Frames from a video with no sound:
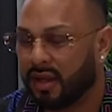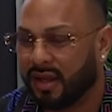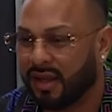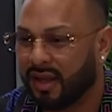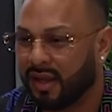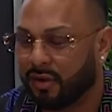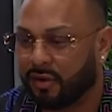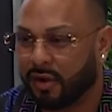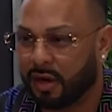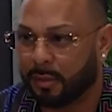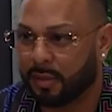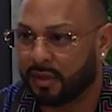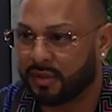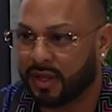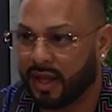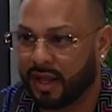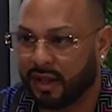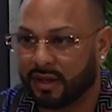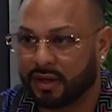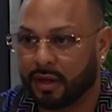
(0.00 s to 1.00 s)
Incredible
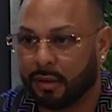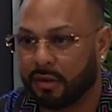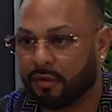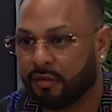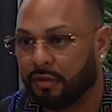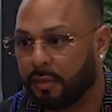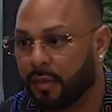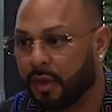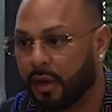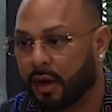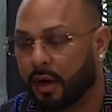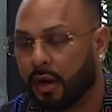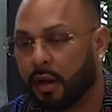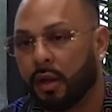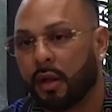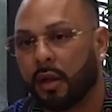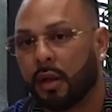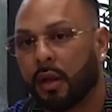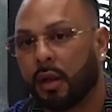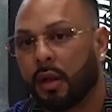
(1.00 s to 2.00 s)
talent coming from there.
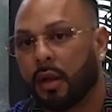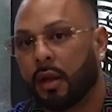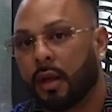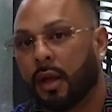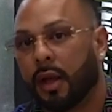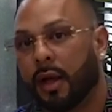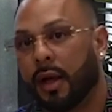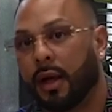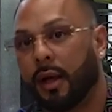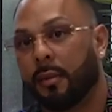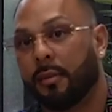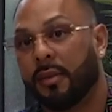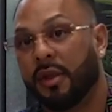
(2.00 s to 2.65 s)
Um,